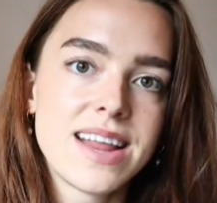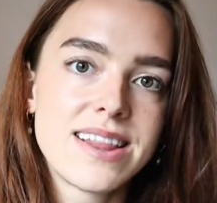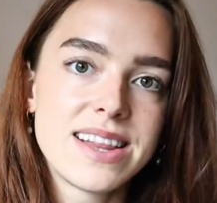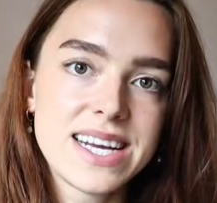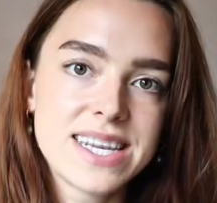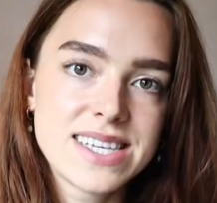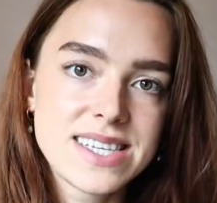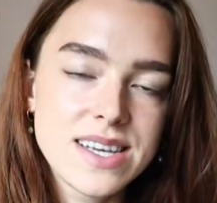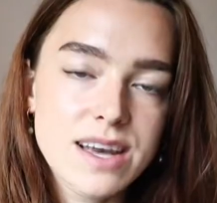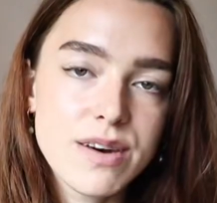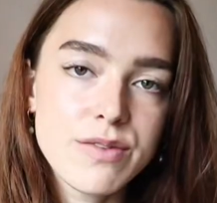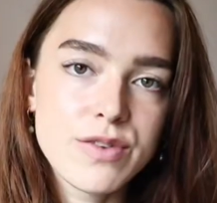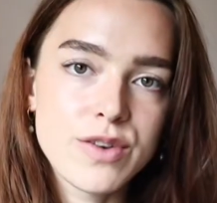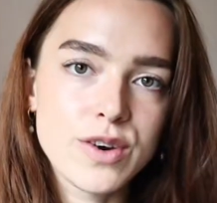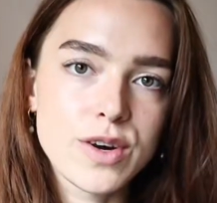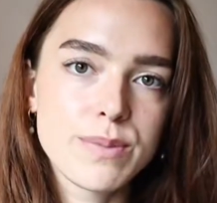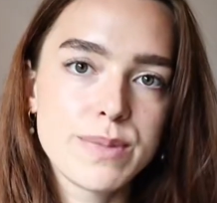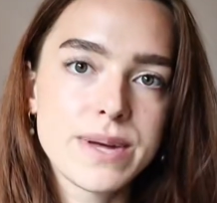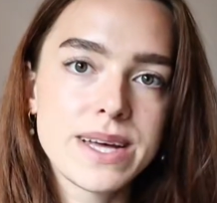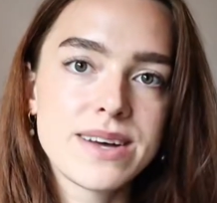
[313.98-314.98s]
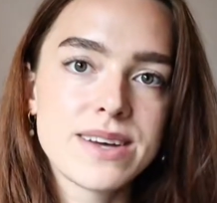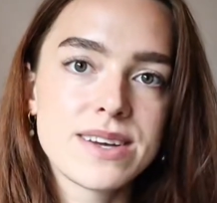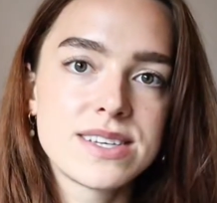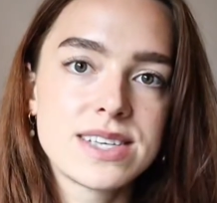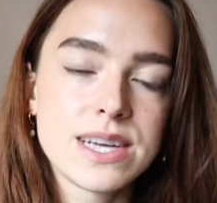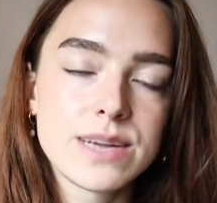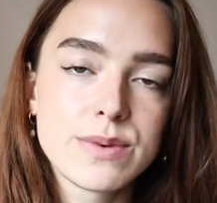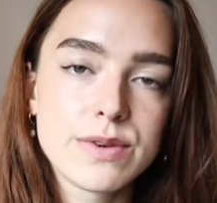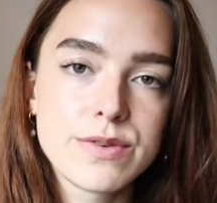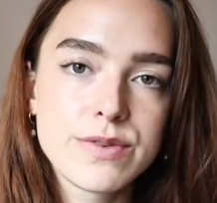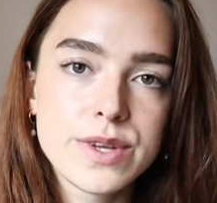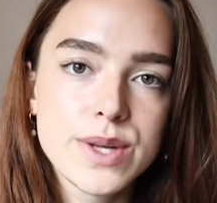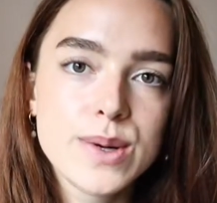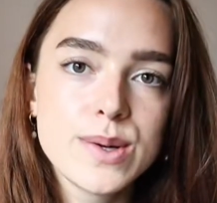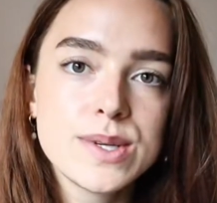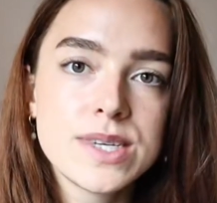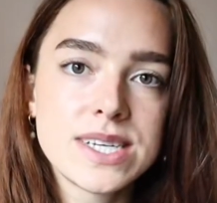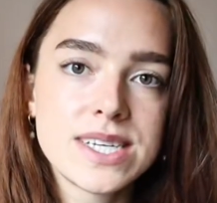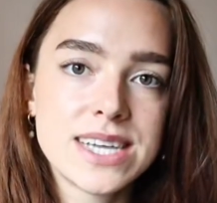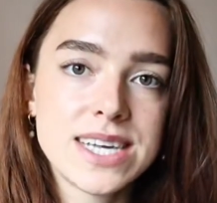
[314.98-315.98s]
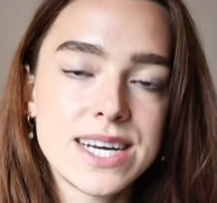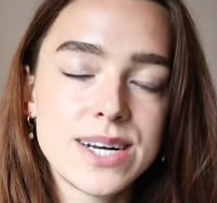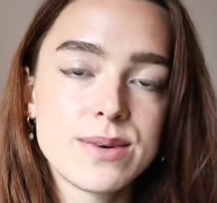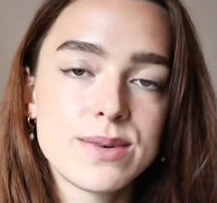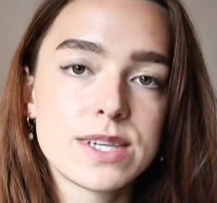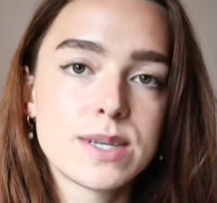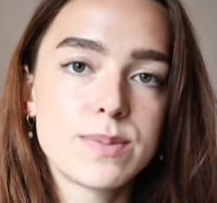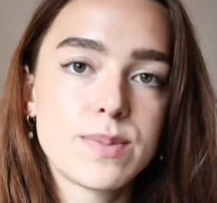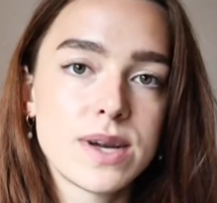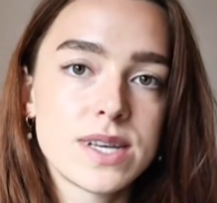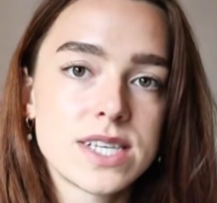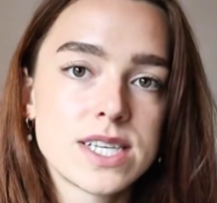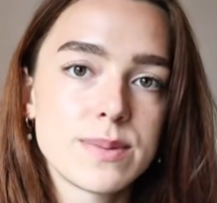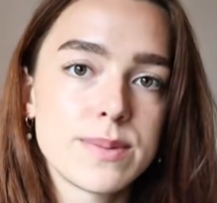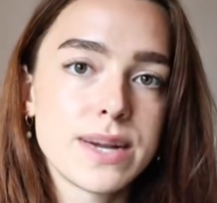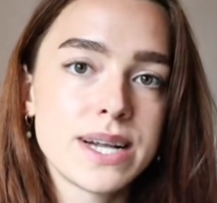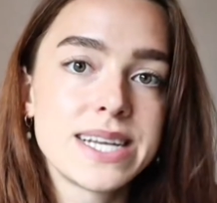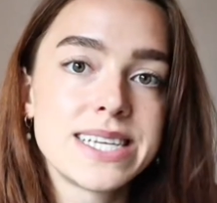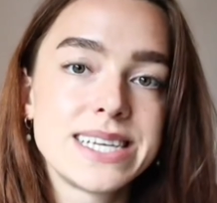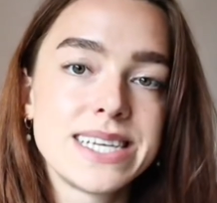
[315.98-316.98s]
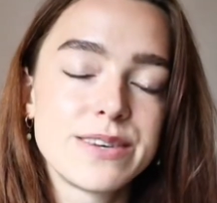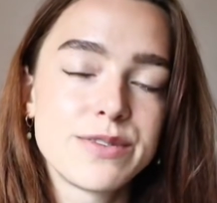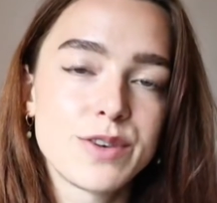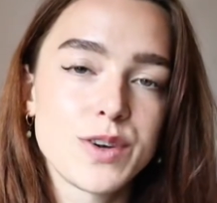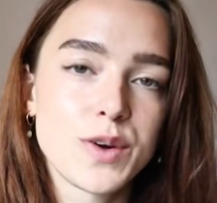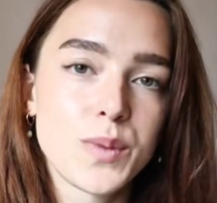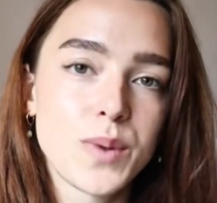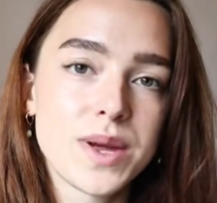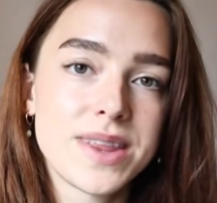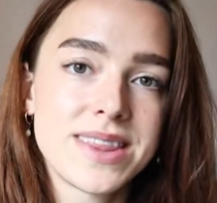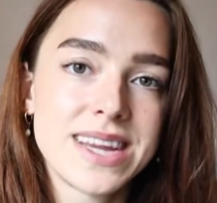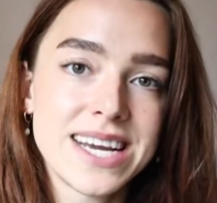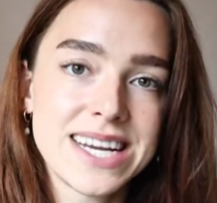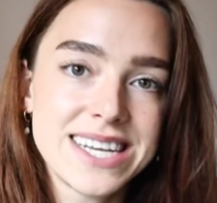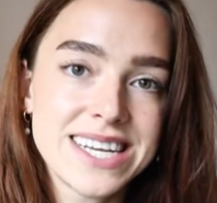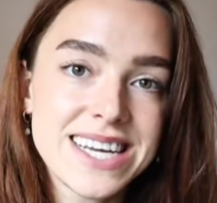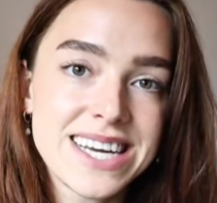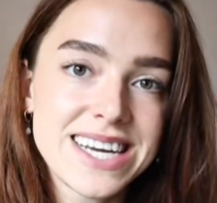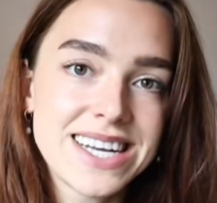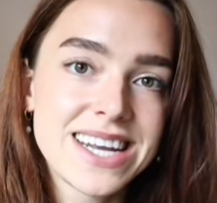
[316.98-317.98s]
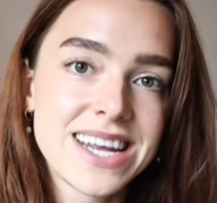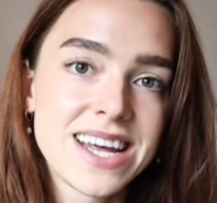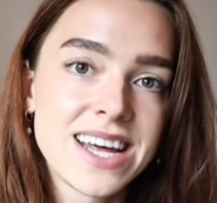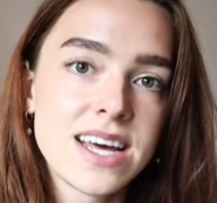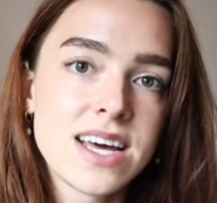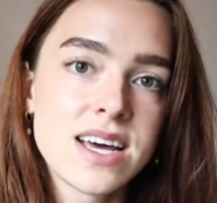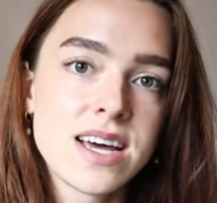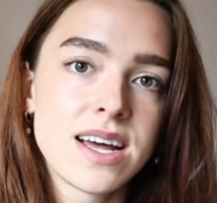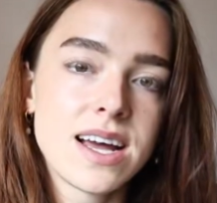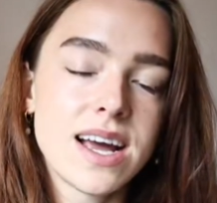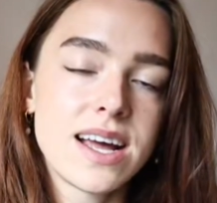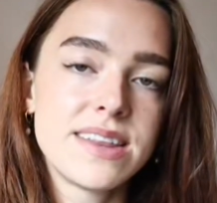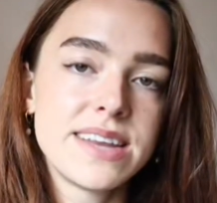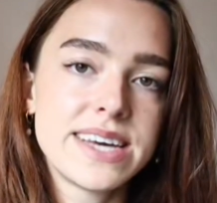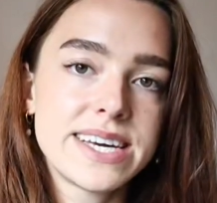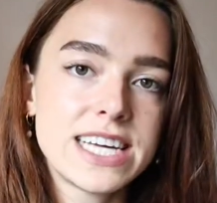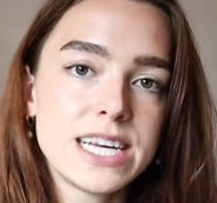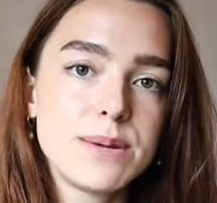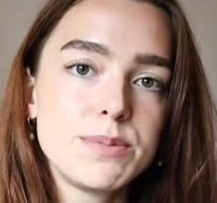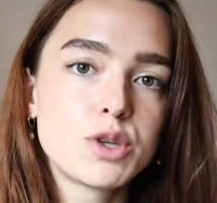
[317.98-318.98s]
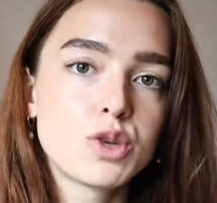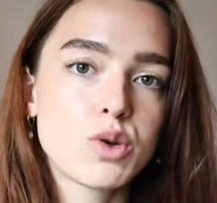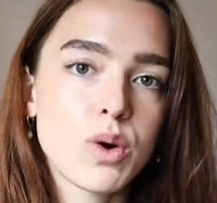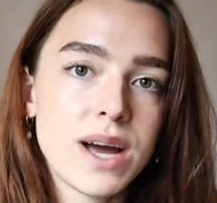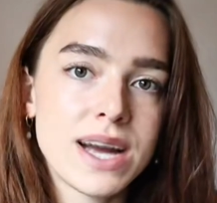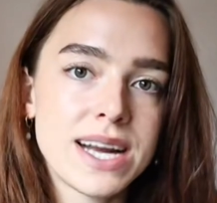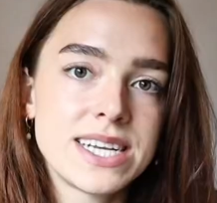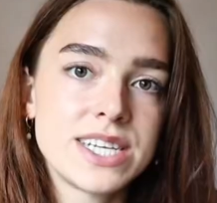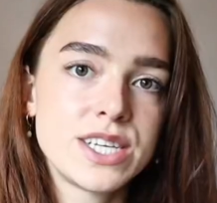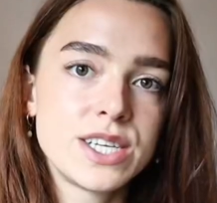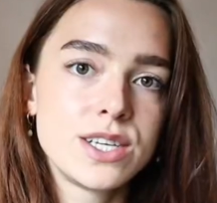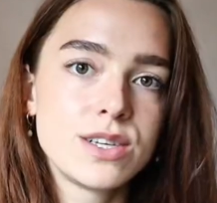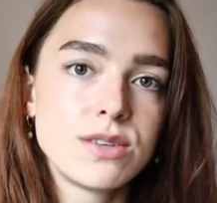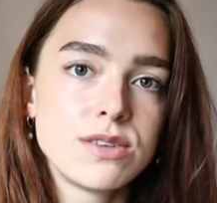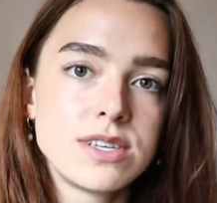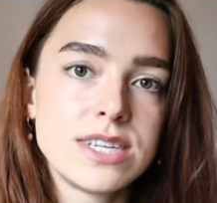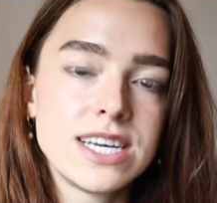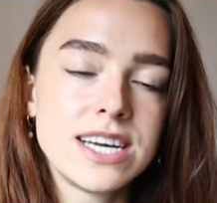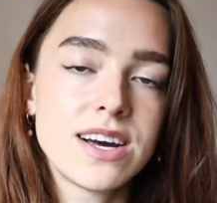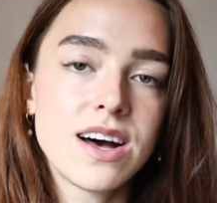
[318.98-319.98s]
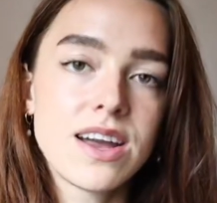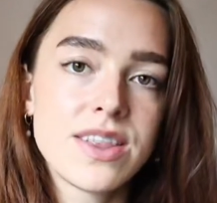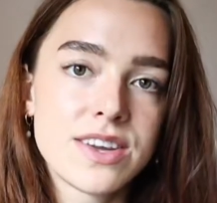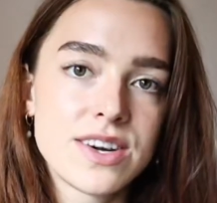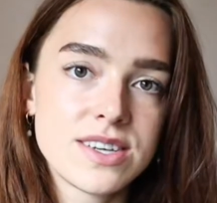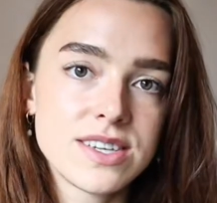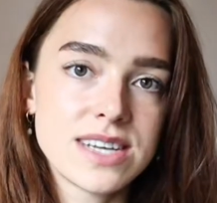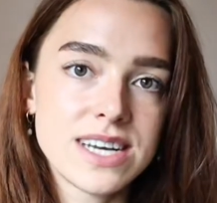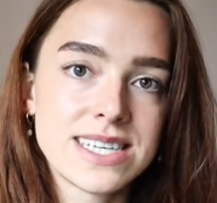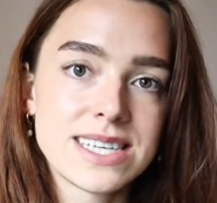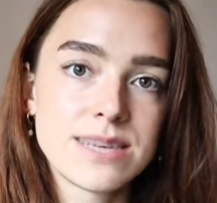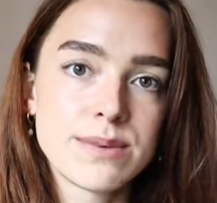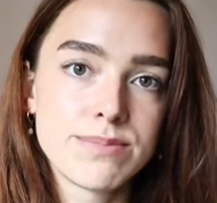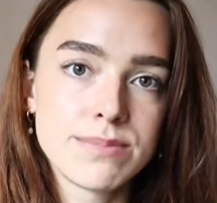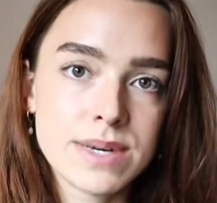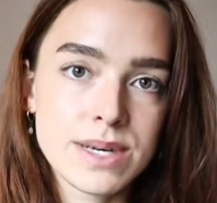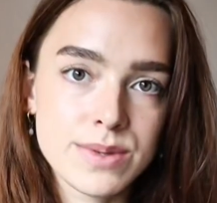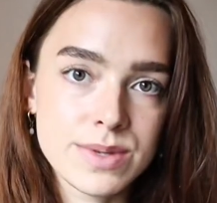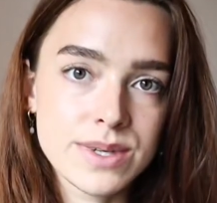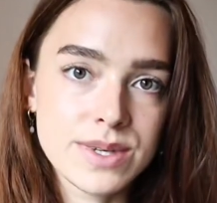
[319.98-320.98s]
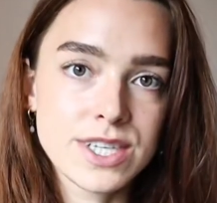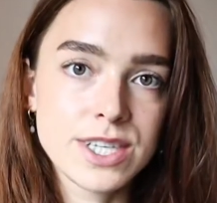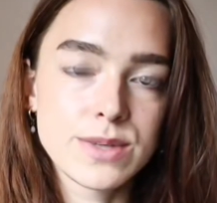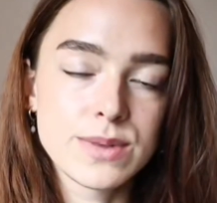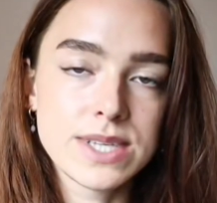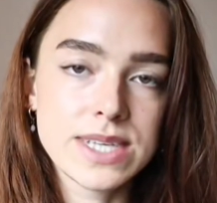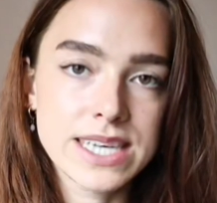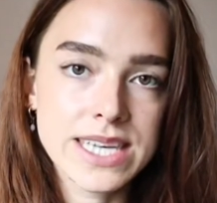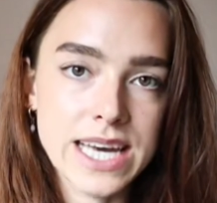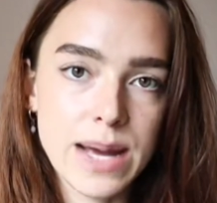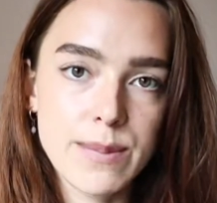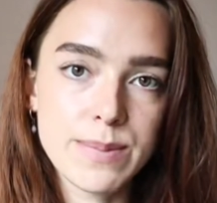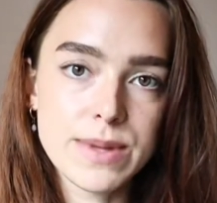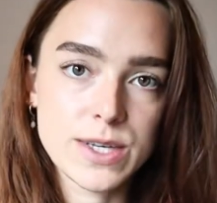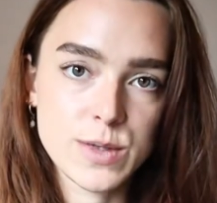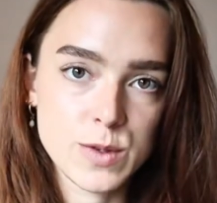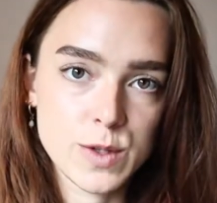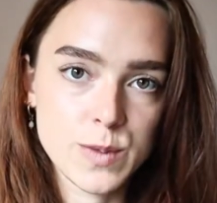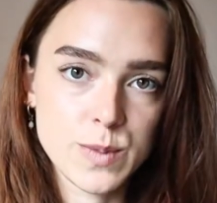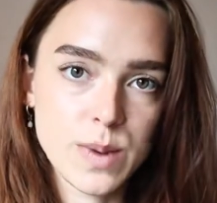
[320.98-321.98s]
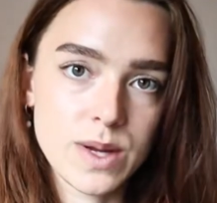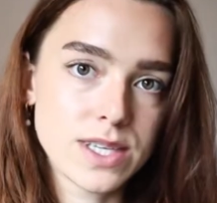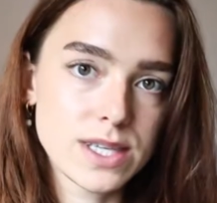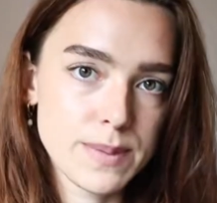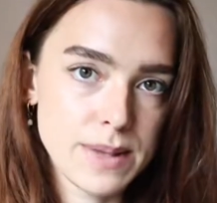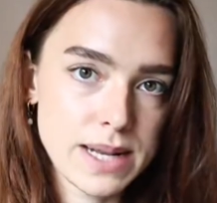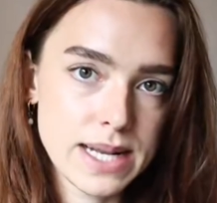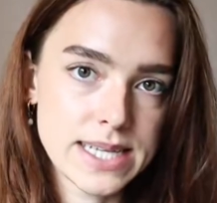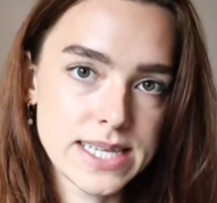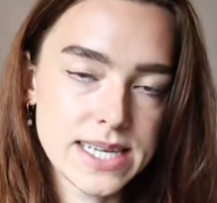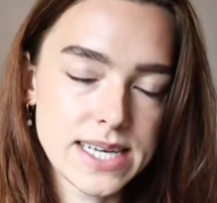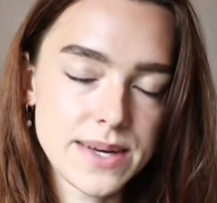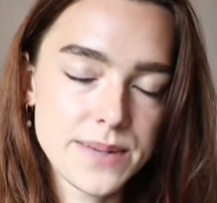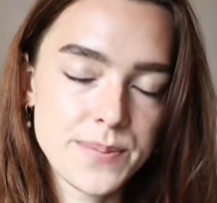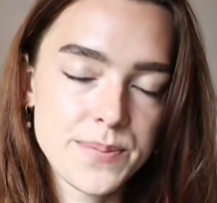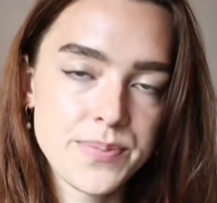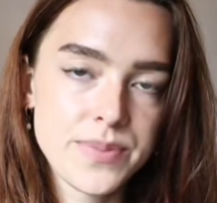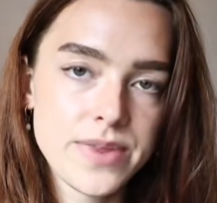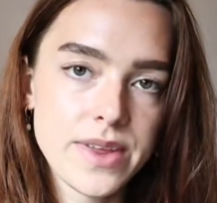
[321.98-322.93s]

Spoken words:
They suffer because they refuse to take responsibility for what they did, and they keep trying to use the others as a mirror to escape this responsibility.